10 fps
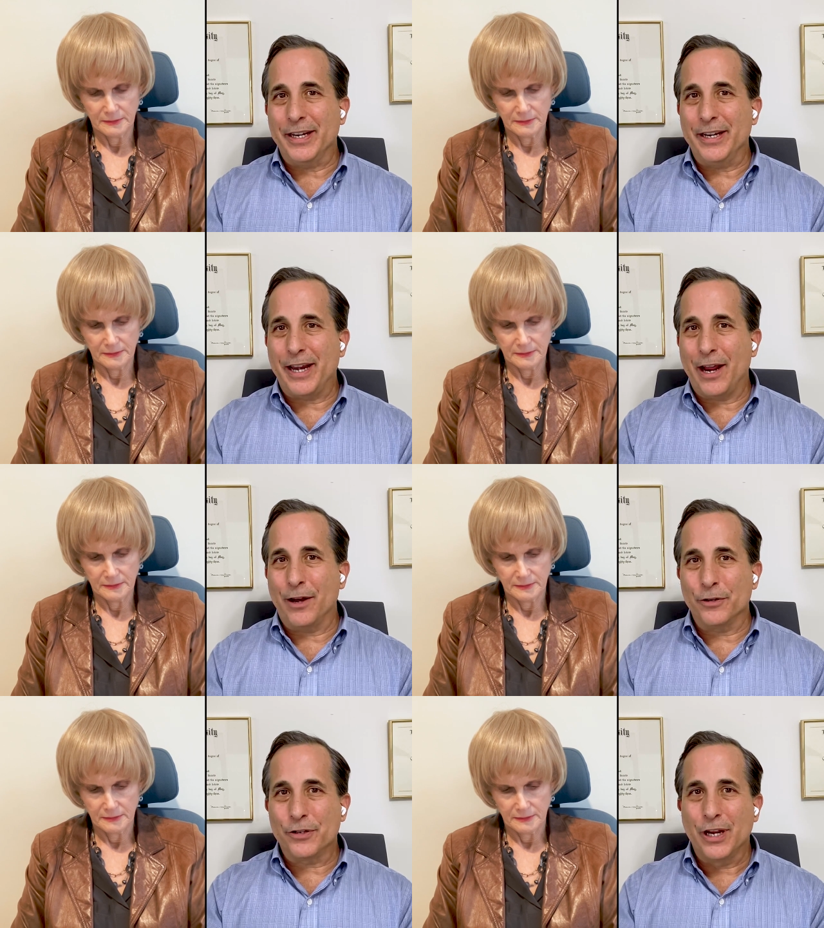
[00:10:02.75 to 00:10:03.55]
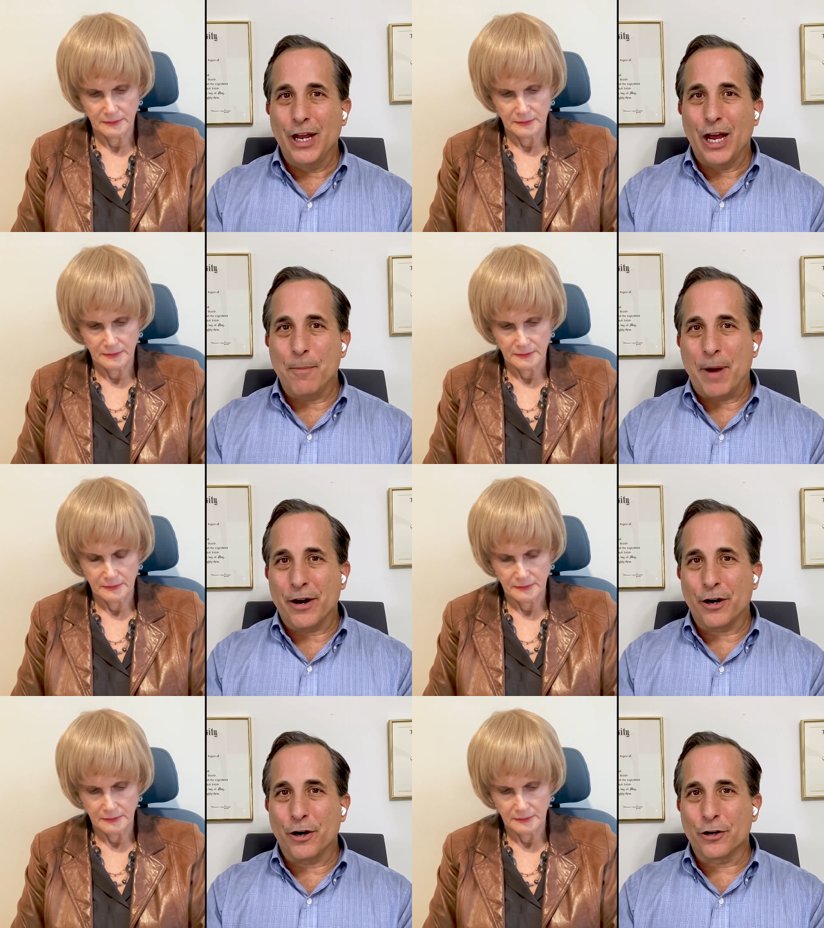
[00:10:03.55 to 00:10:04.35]
Speaker 1: details
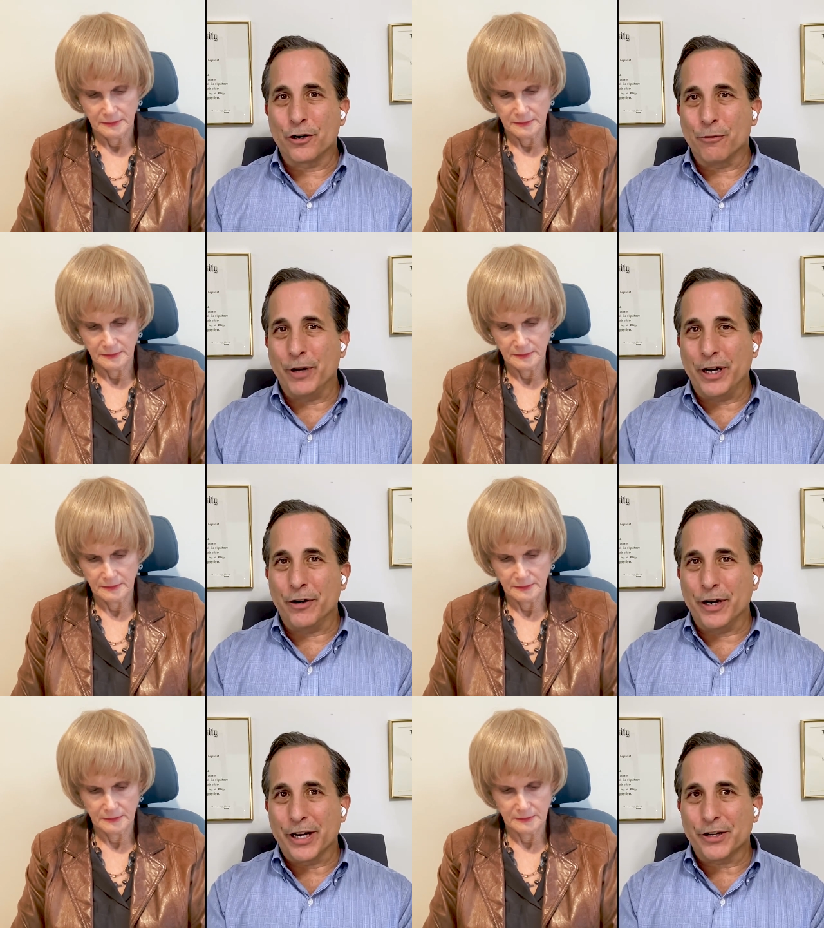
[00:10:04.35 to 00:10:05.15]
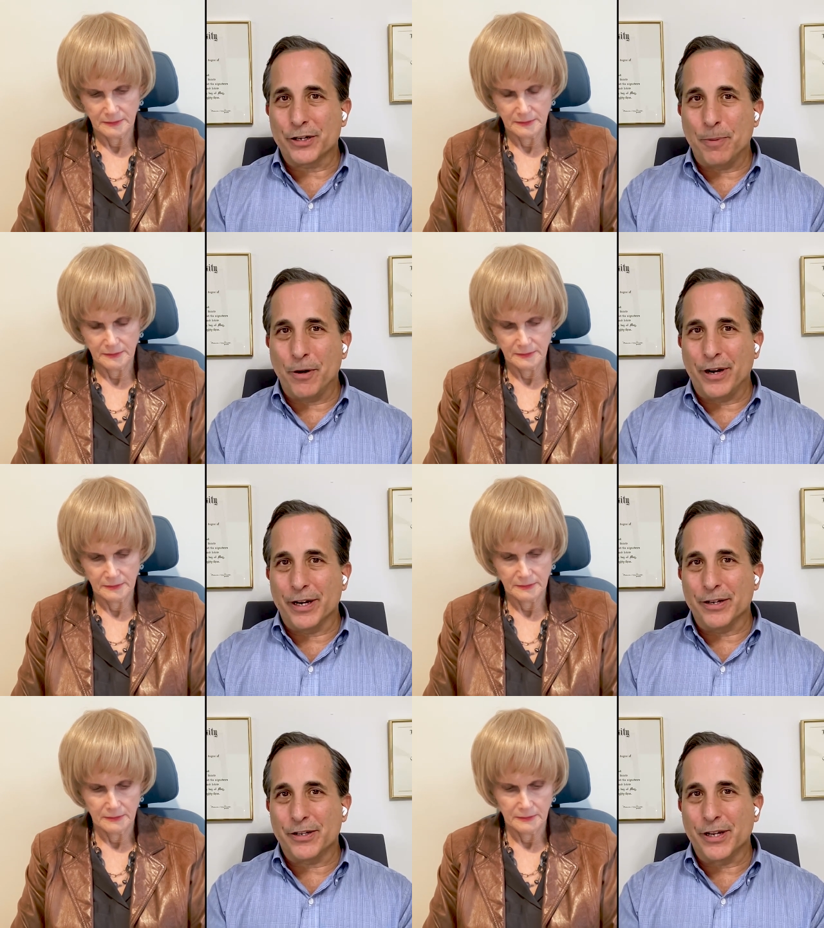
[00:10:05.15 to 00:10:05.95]
about her career and
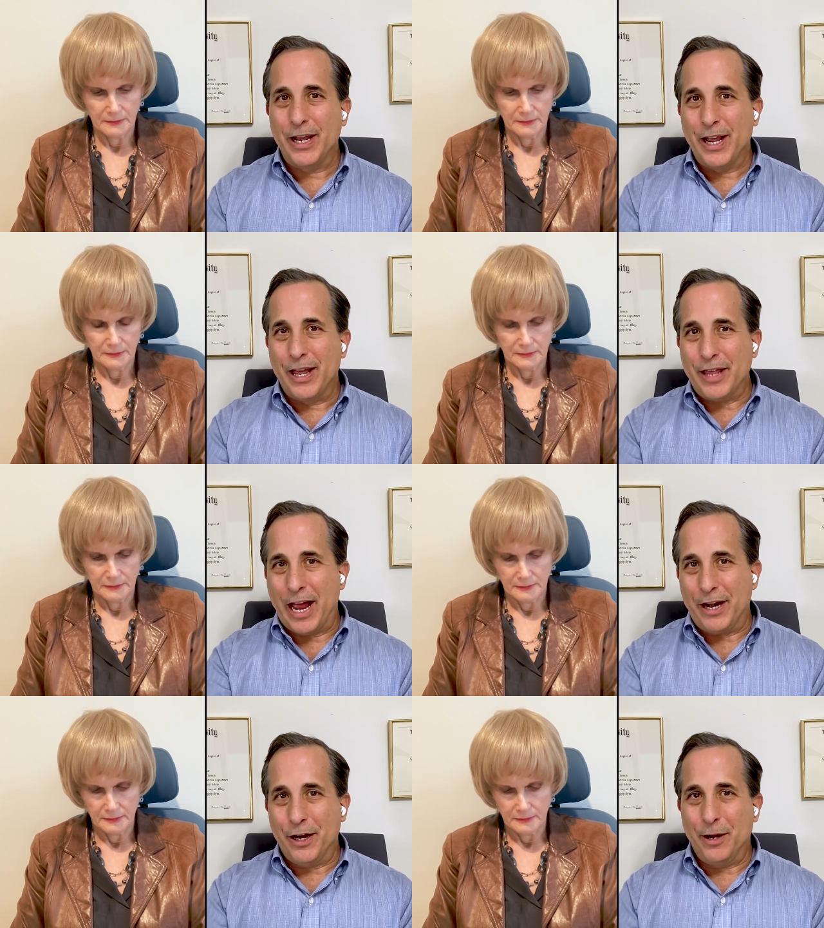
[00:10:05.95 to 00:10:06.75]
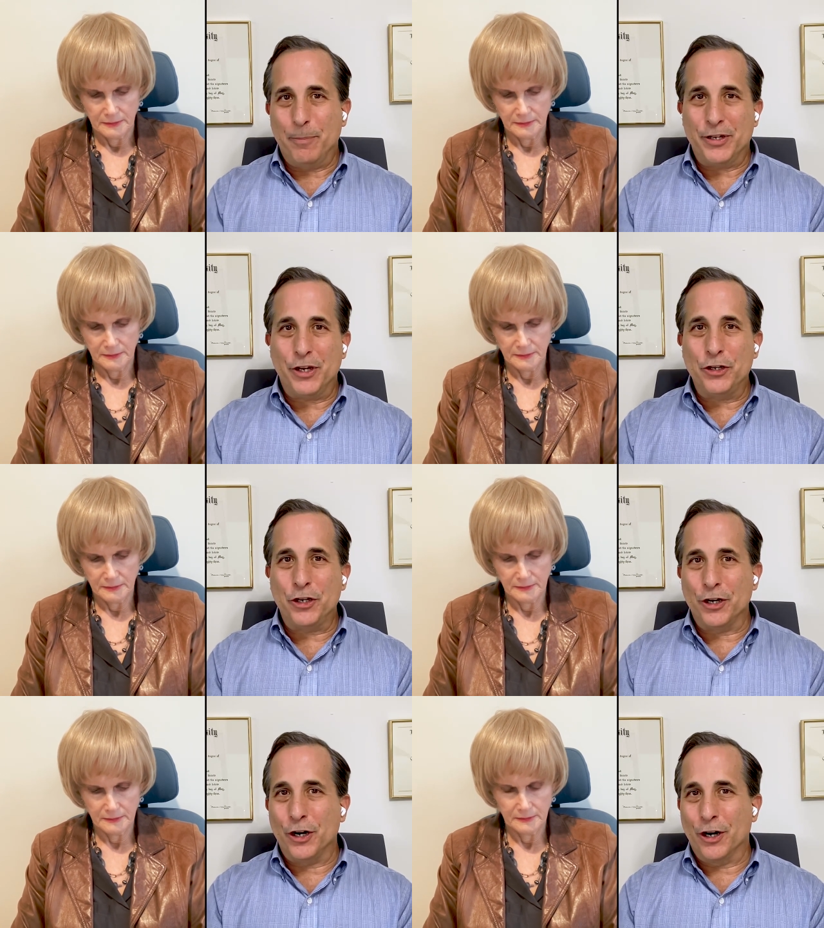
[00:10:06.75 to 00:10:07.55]
experience that
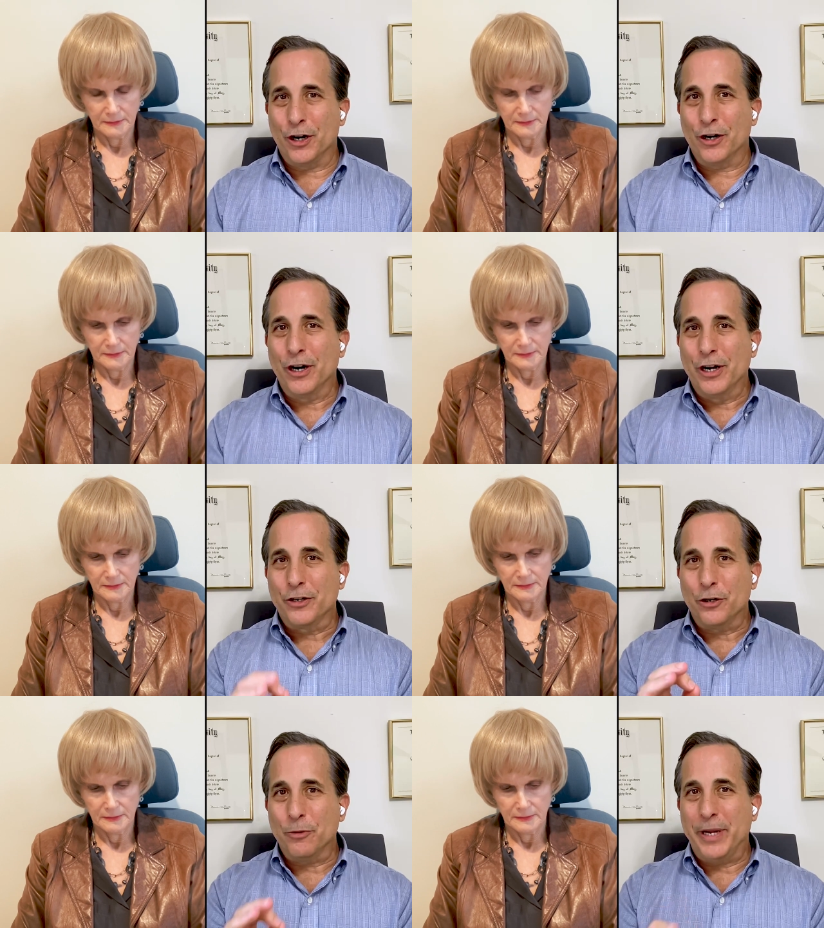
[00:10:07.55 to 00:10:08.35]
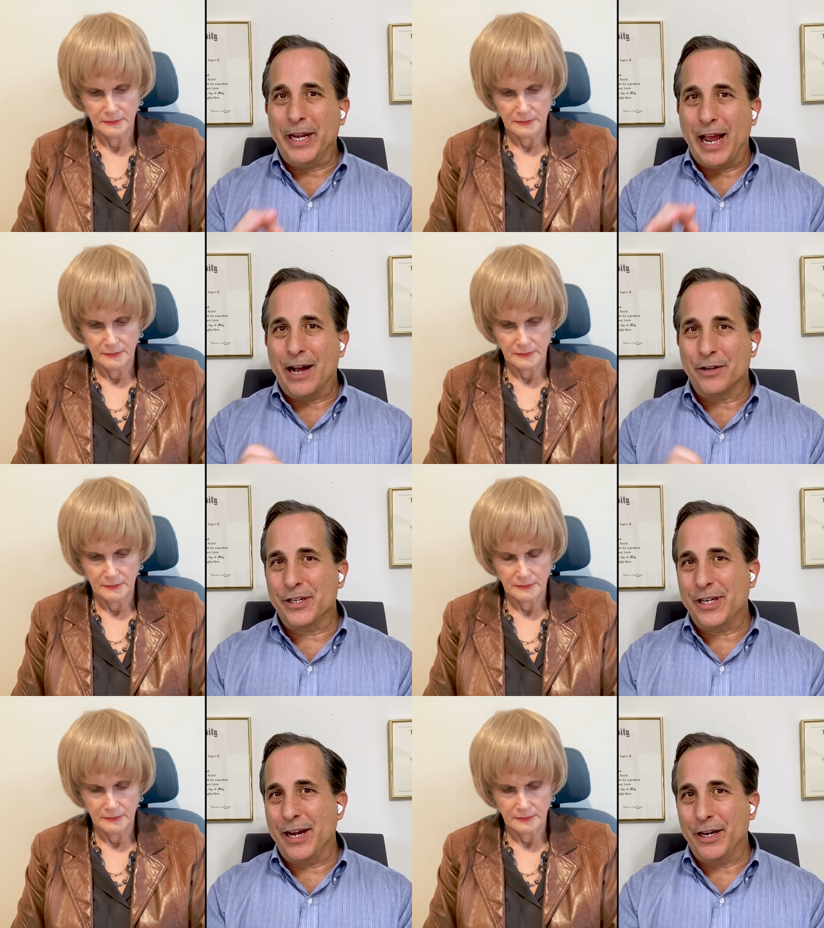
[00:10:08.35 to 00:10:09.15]
positioned her to be
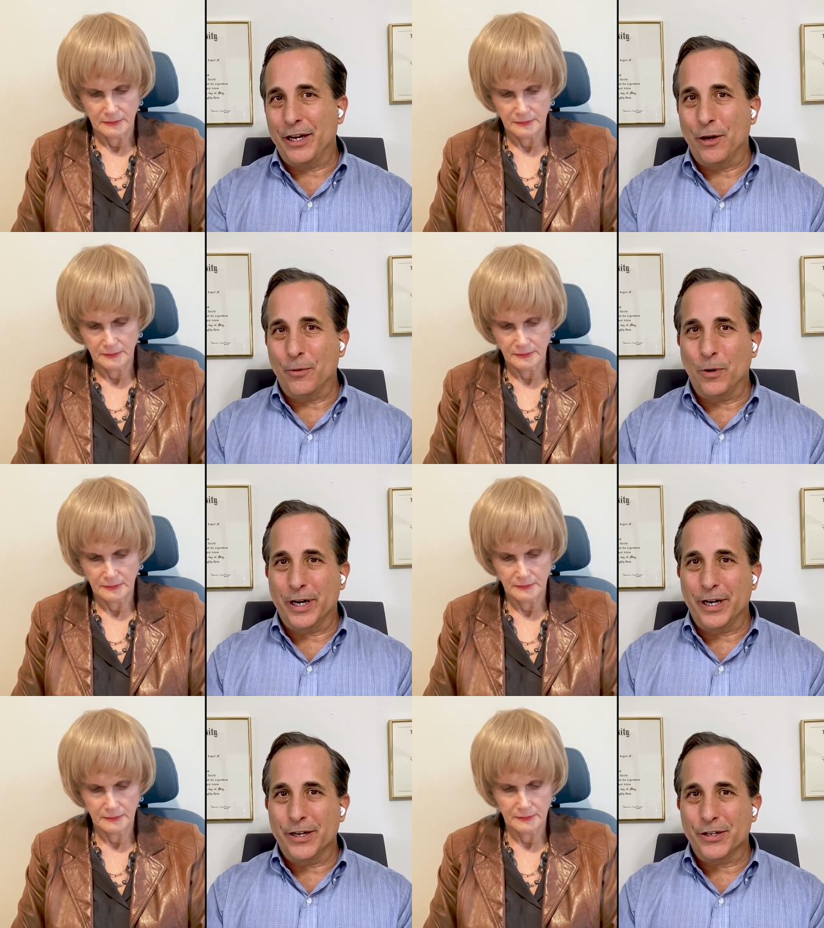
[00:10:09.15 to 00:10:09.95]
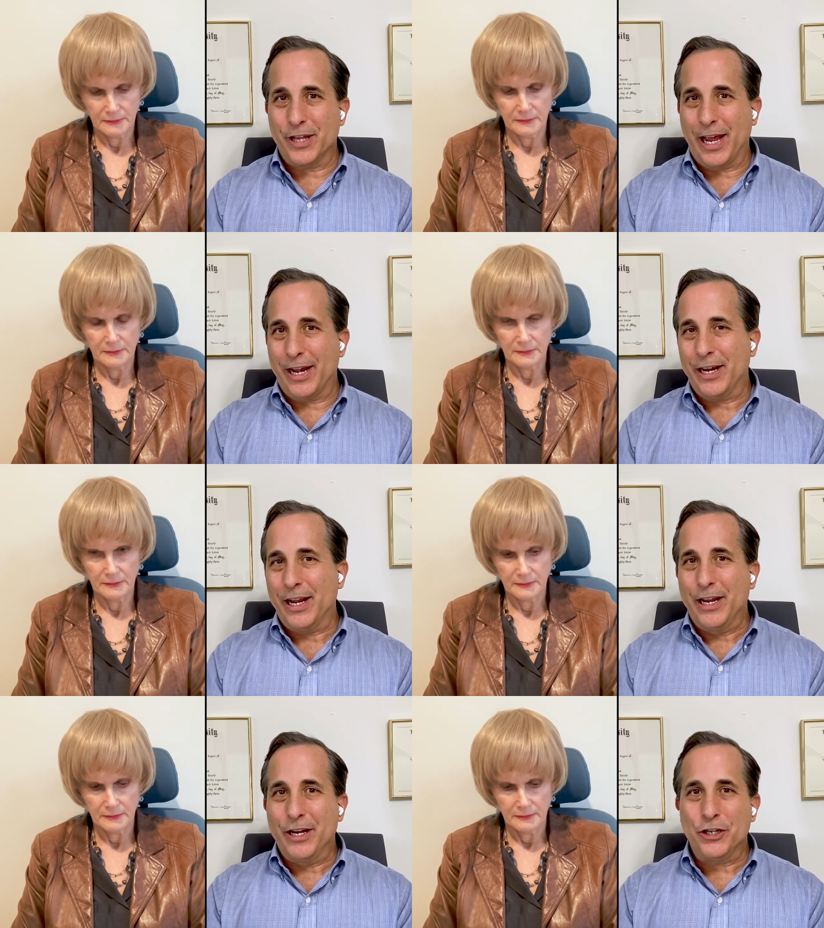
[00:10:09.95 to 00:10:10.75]
outstanding at what it is that
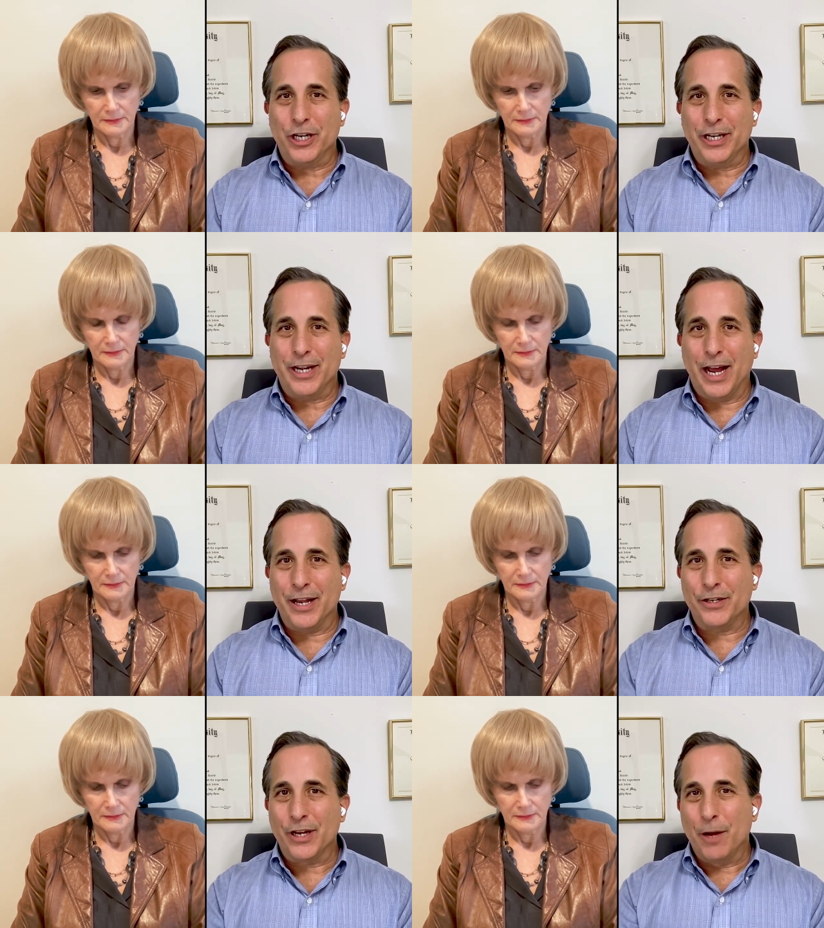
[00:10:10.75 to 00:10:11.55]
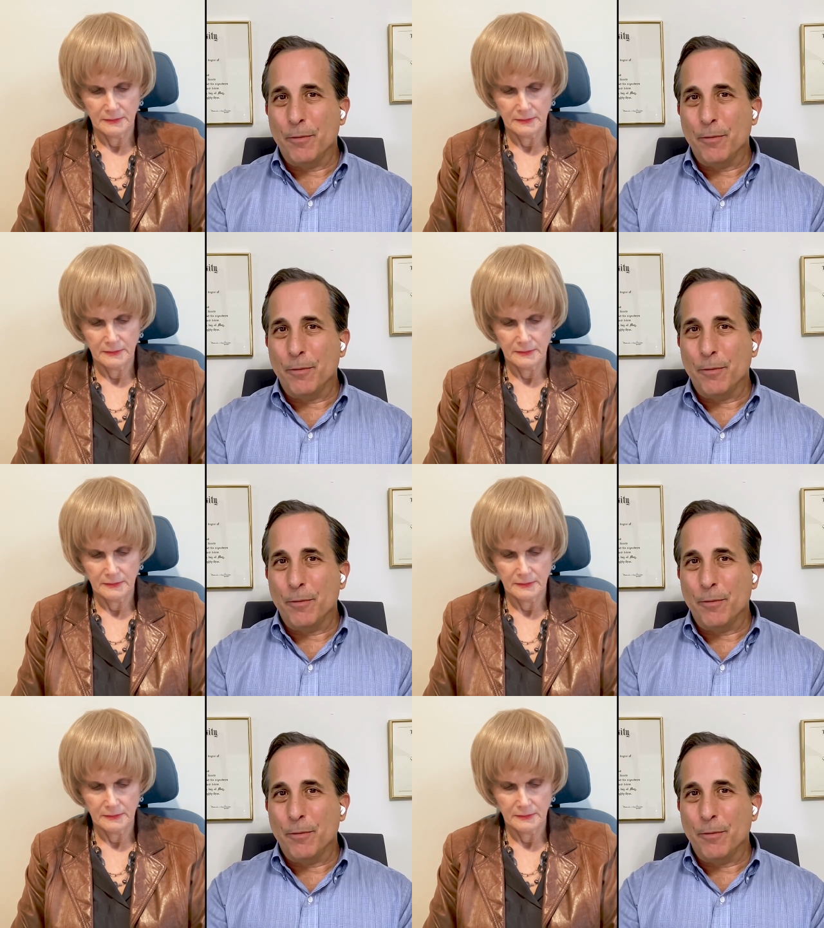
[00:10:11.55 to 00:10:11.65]
she does.